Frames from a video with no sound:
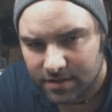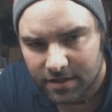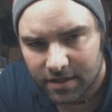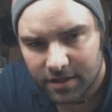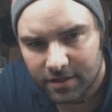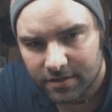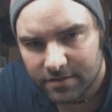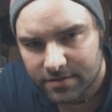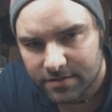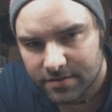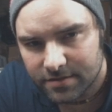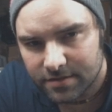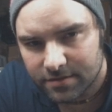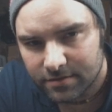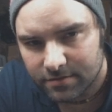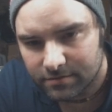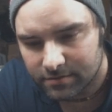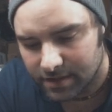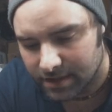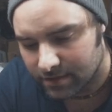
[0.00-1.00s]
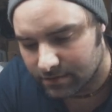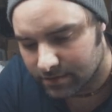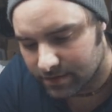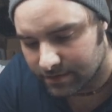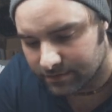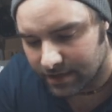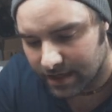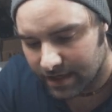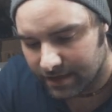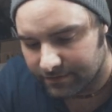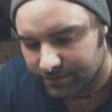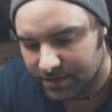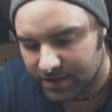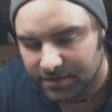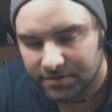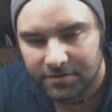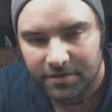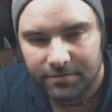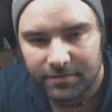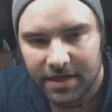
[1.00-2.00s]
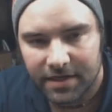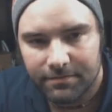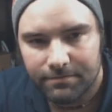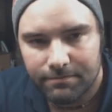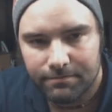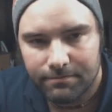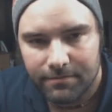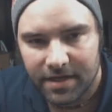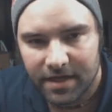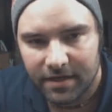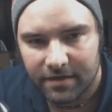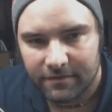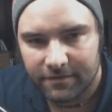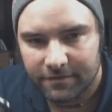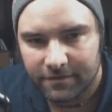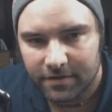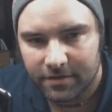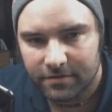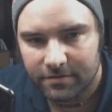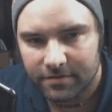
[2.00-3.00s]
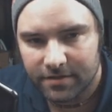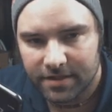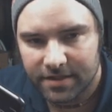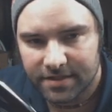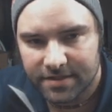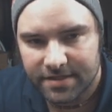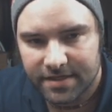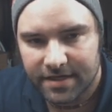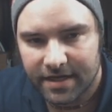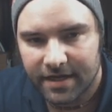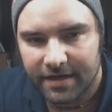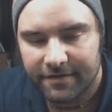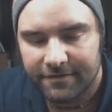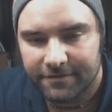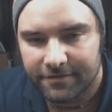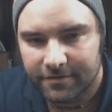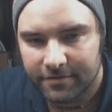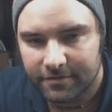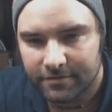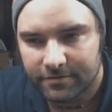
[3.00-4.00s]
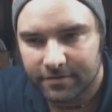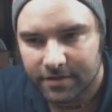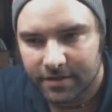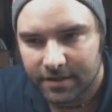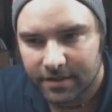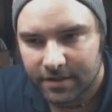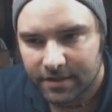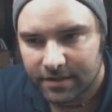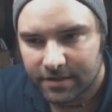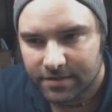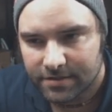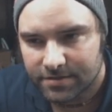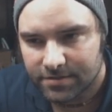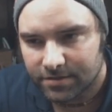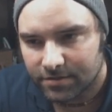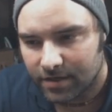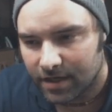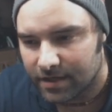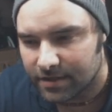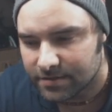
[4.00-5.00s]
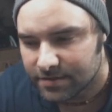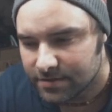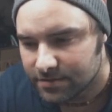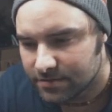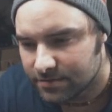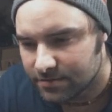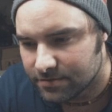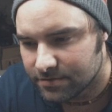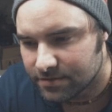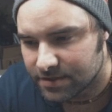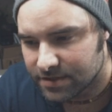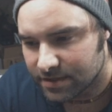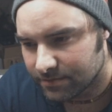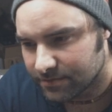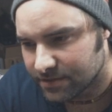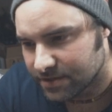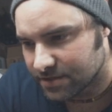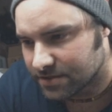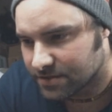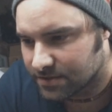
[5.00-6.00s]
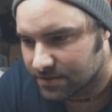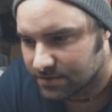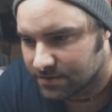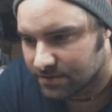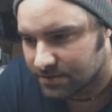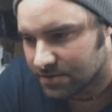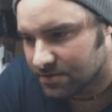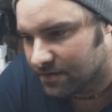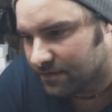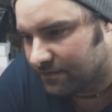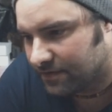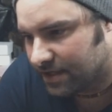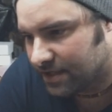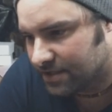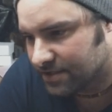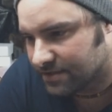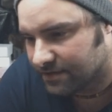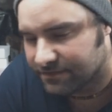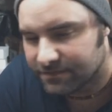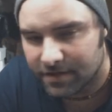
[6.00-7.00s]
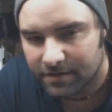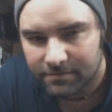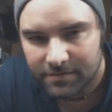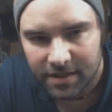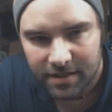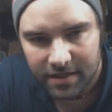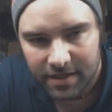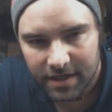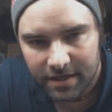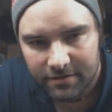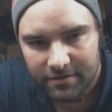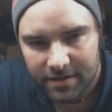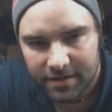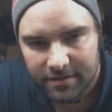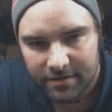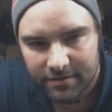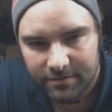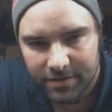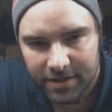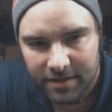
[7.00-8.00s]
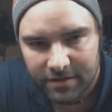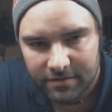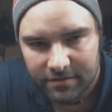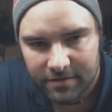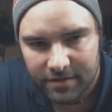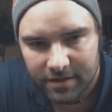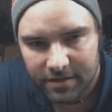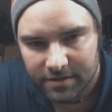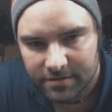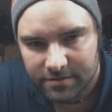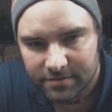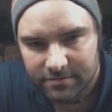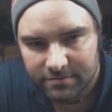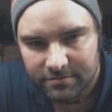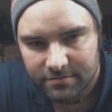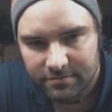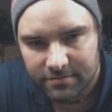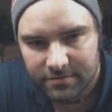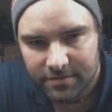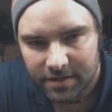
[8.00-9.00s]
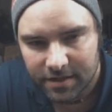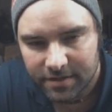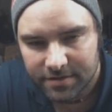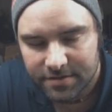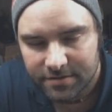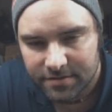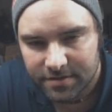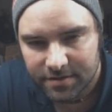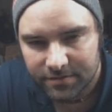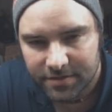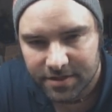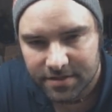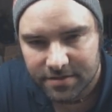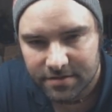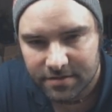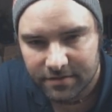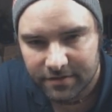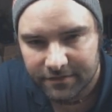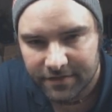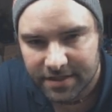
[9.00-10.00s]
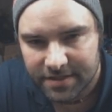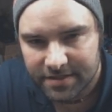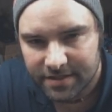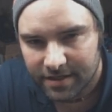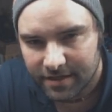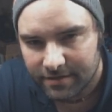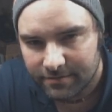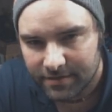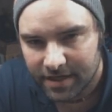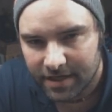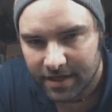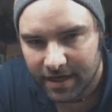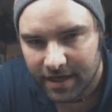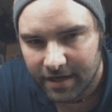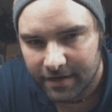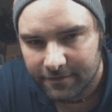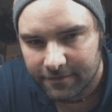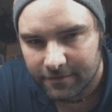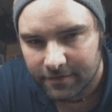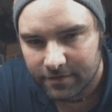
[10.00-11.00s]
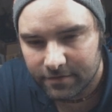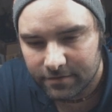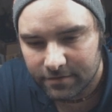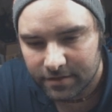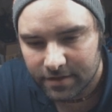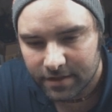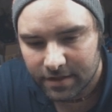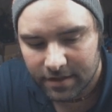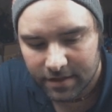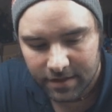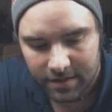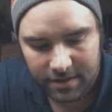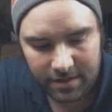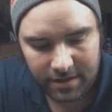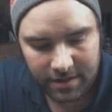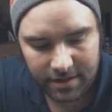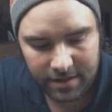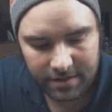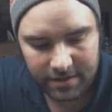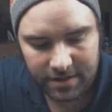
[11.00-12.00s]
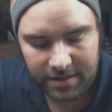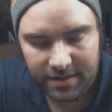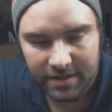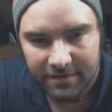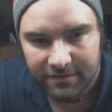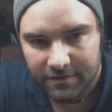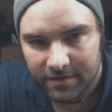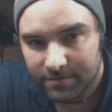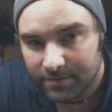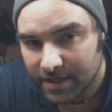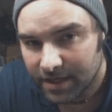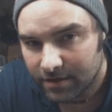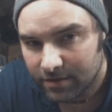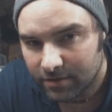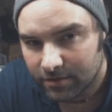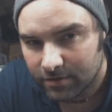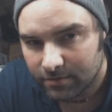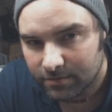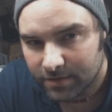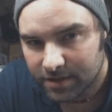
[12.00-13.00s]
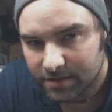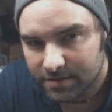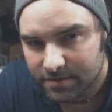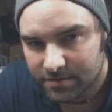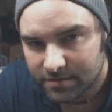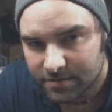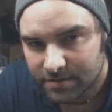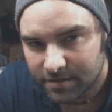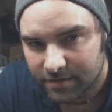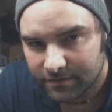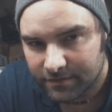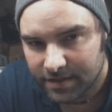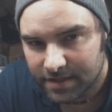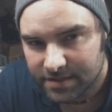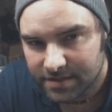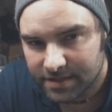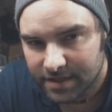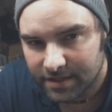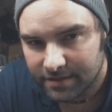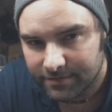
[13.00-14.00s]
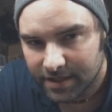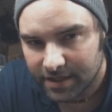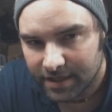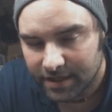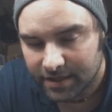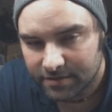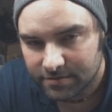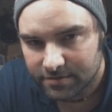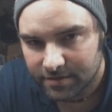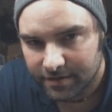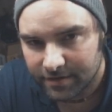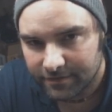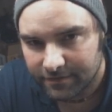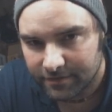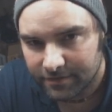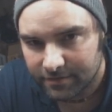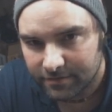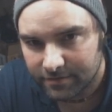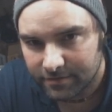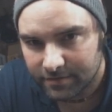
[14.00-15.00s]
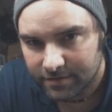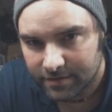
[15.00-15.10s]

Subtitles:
also, like what I've been doing, my main phone is an iPhone, so I'll do some of the surveys if I'm like out and about. I'll do some of the surveys on my iPhone, and then if I'm at home, I'll do surveys on my Android phone,